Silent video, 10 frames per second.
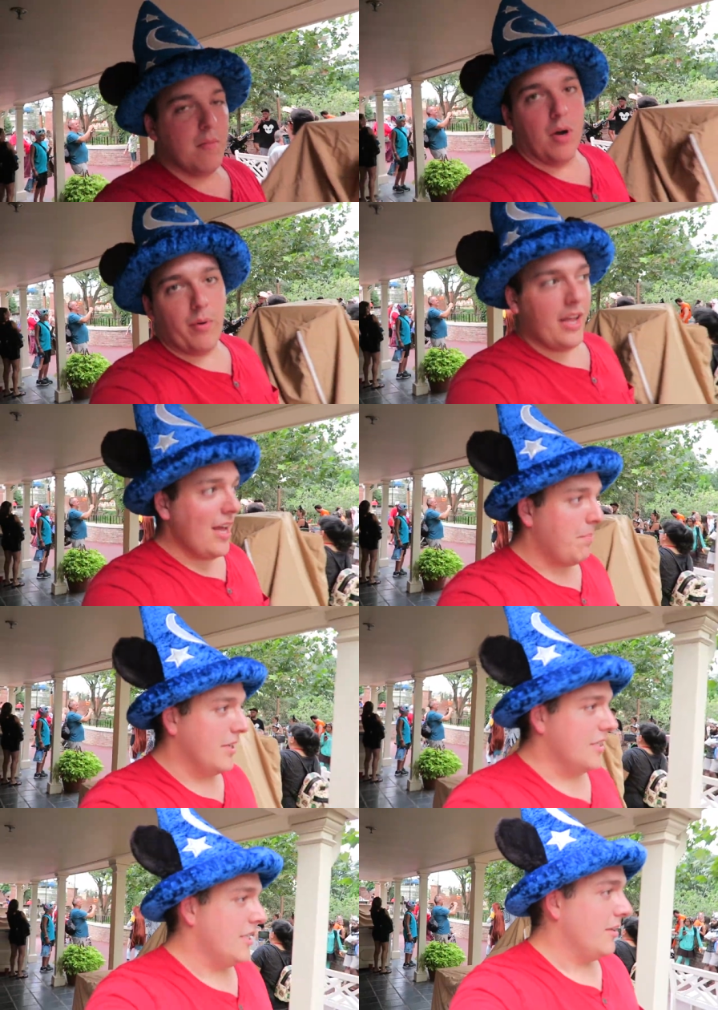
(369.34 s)
But what
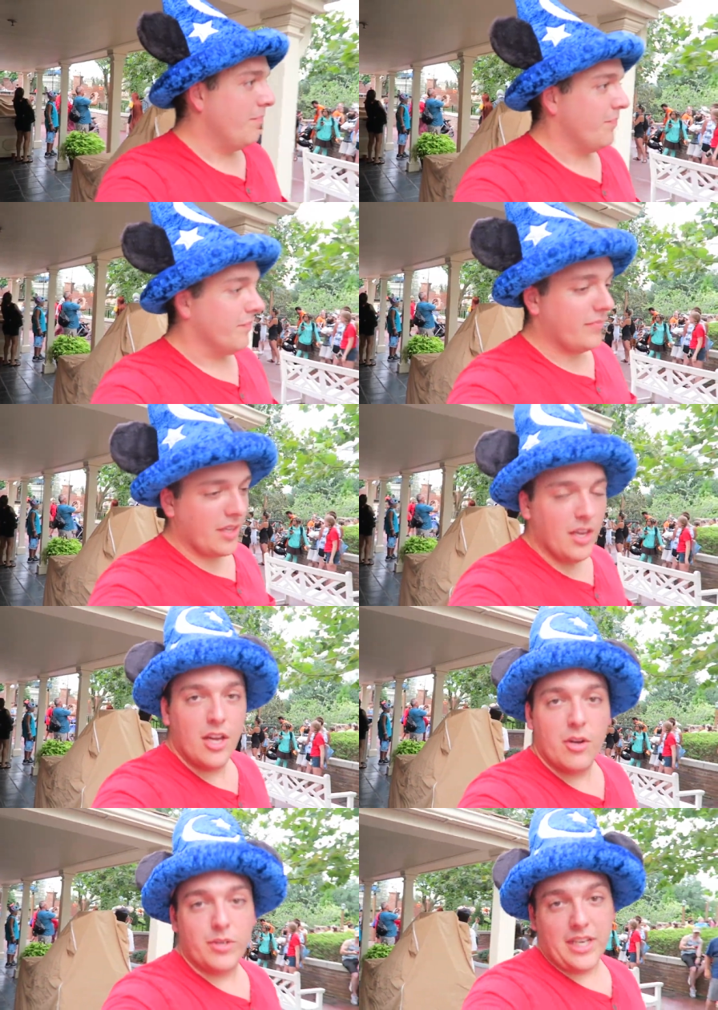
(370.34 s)
happened
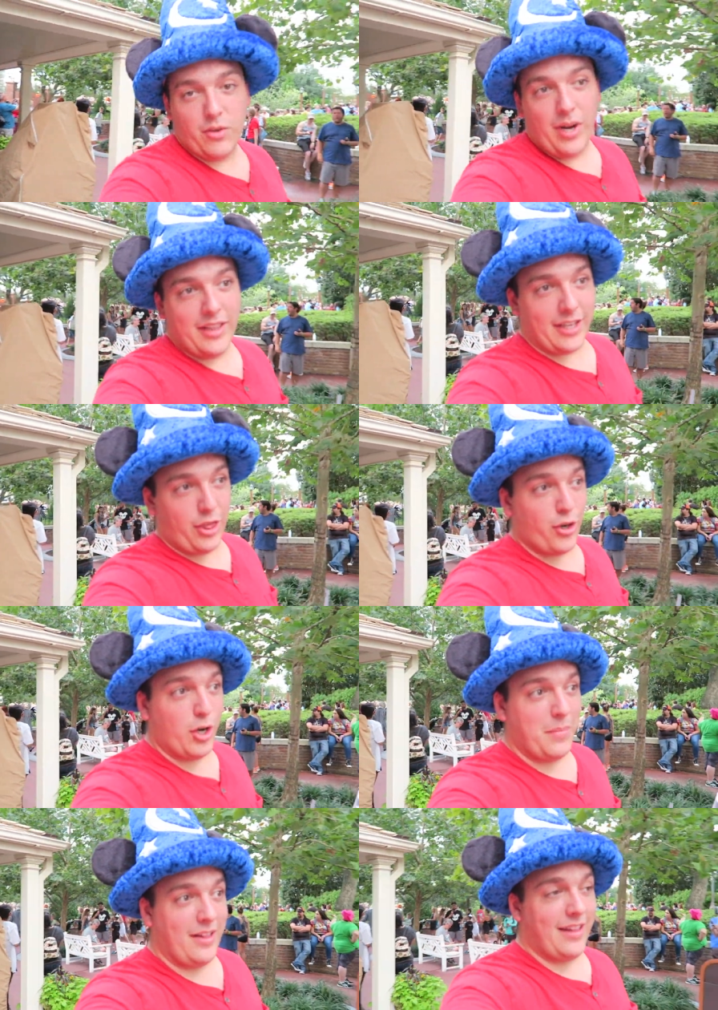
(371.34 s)
was I had to wait in like a
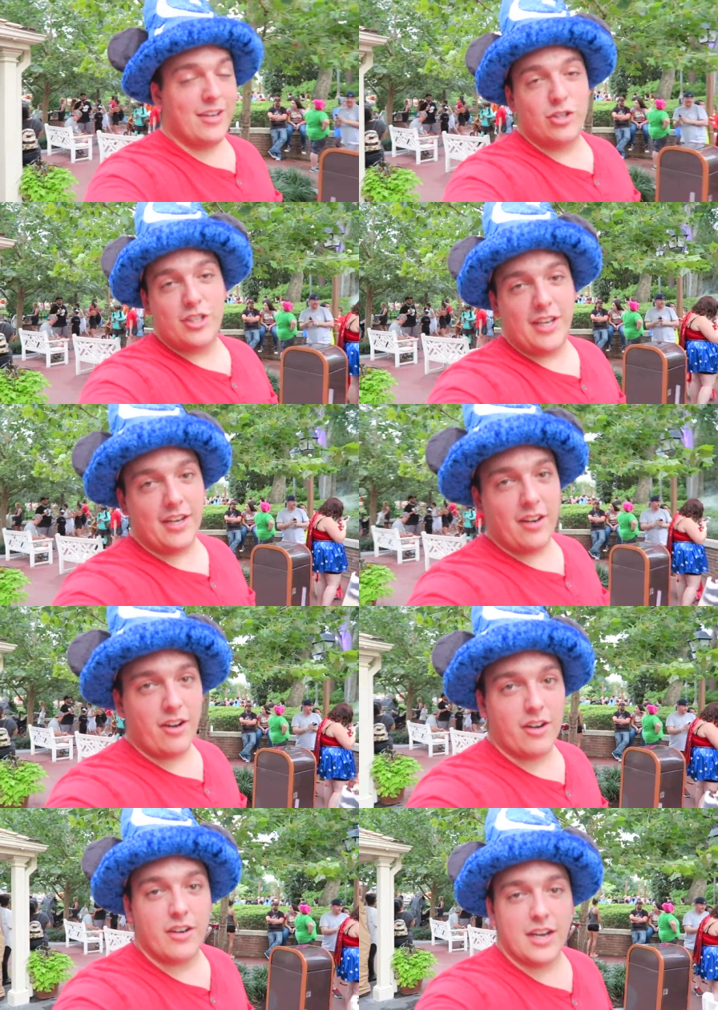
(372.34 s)
30-minute line just to get
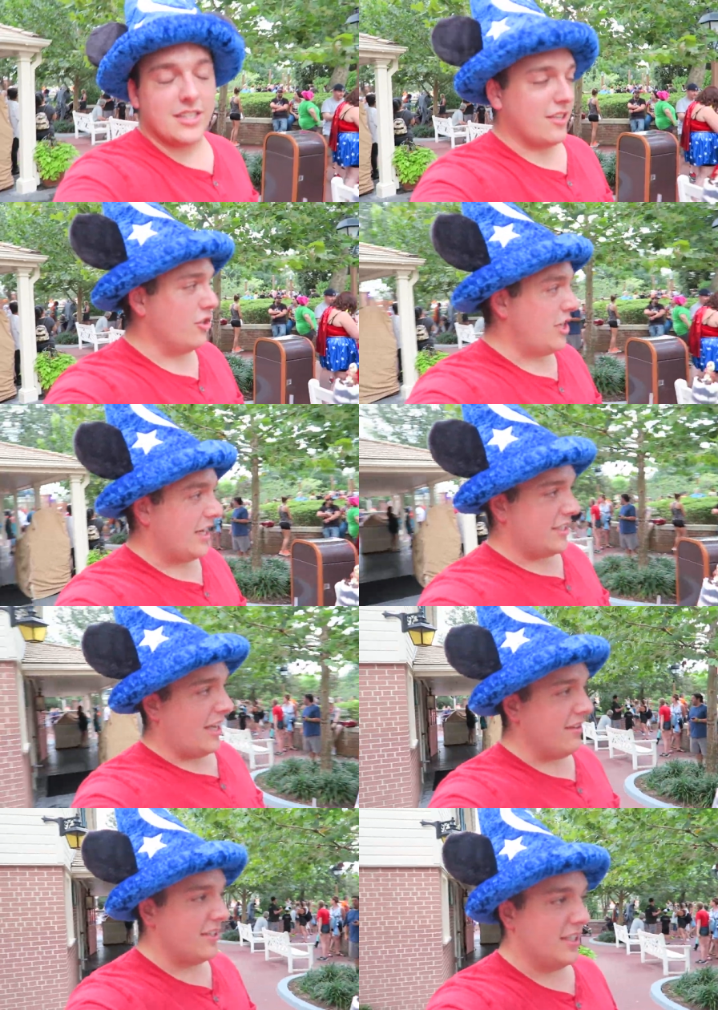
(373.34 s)
our nice little Jack
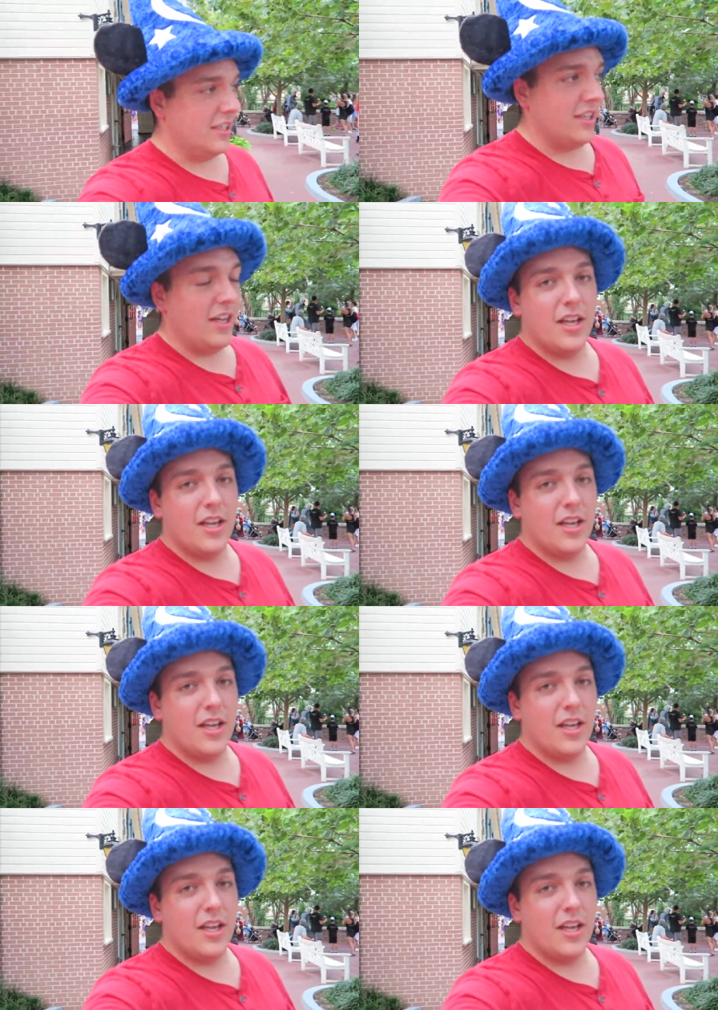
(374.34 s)
Skellington